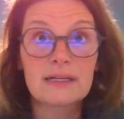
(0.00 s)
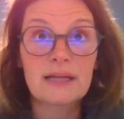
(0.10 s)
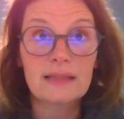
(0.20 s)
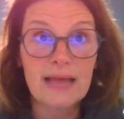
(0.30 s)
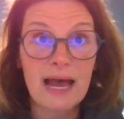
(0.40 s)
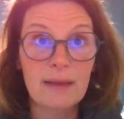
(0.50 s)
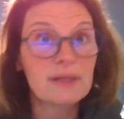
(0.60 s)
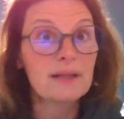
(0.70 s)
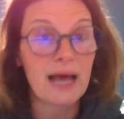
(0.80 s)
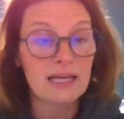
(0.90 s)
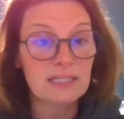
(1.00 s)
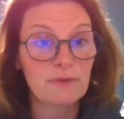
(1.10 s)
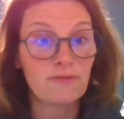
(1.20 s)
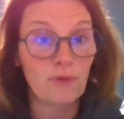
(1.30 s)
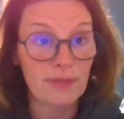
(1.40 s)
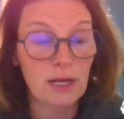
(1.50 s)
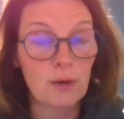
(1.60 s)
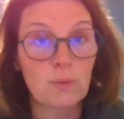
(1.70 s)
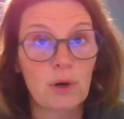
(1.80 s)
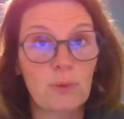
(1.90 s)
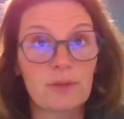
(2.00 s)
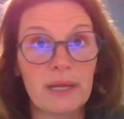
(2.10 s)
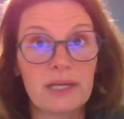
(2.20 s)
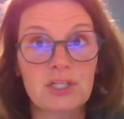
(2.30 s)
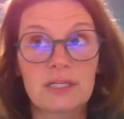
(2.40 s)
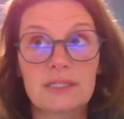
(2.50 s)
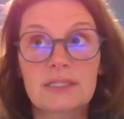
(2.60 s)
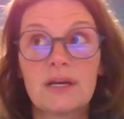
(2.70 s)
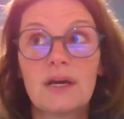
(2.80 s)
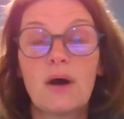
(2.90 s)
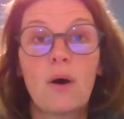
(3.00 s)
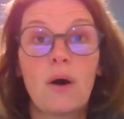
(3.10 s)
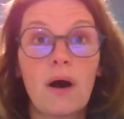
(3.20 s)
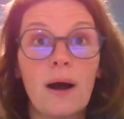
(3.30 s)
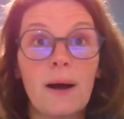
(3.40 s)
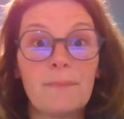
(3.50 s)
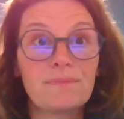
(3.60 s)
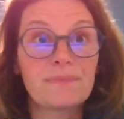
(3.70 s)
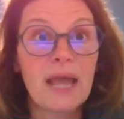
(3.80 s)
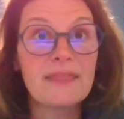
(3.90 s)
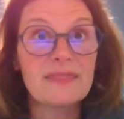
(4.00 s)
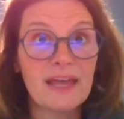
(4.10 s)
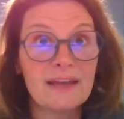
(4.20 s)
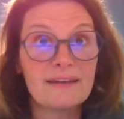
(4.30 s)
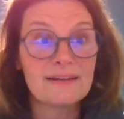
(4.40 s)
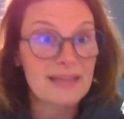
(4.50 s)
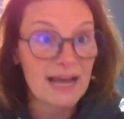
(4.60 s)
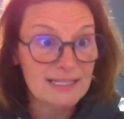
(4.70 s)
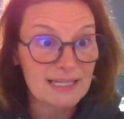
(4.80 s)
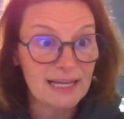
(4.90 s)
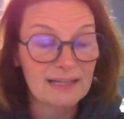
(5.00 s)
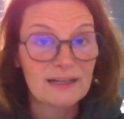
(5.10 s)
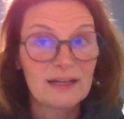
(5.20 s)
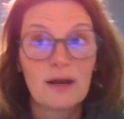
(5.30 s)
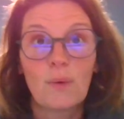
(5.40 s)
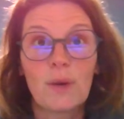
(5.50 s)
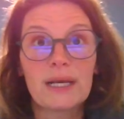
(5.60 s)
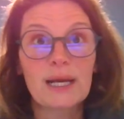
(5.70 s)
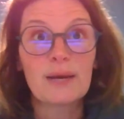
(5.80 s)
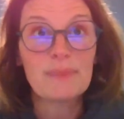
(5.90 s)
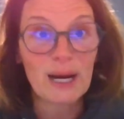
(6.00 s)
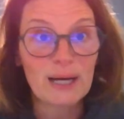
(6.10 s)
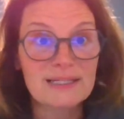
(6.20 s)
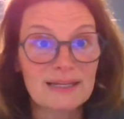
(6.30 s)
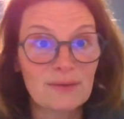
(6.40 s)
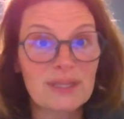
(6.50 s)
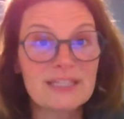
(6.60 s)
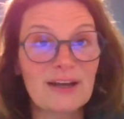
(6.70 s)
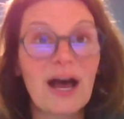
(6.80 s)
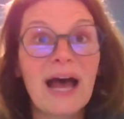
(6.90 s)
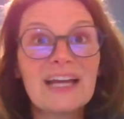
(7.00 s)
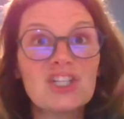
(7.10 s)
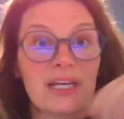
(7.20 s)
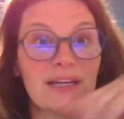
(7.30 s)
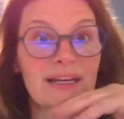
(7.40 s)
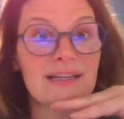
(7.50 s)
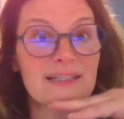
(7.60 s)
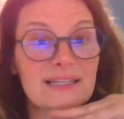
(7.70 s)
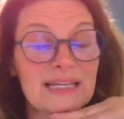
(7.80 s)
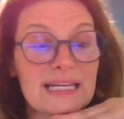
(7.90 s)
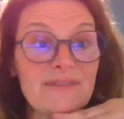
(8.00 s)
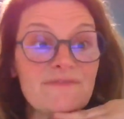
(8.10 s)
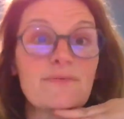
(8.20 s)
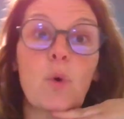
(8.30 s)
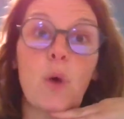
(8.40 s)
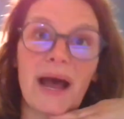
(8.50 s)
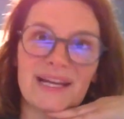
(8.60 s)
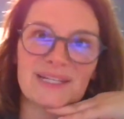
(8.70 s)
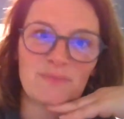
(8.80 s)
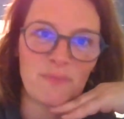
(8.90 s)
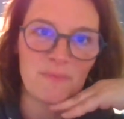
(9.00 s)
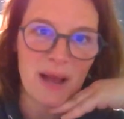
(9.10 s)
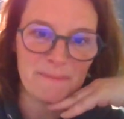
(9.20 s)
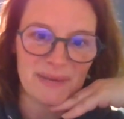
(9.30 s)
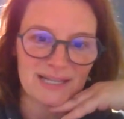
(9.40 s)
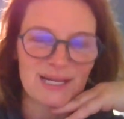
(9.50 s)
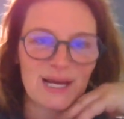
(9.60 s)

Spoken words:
lab class before they go work with patients. And then that's it. When comparison with dental hygiene, it is quite a bit